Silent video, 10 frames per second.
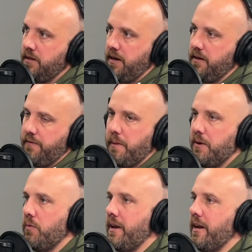Yeah. If I'm going
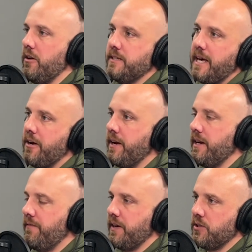to run out on a Saturday
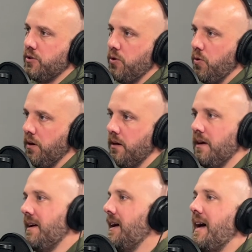to fix a door,
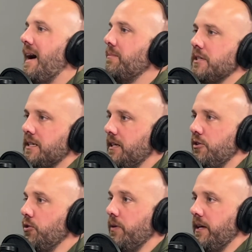I'm just going to
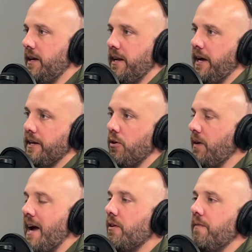do it, and
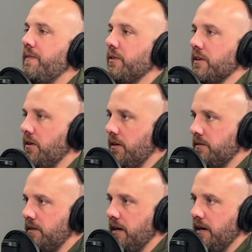I don't feel the cost.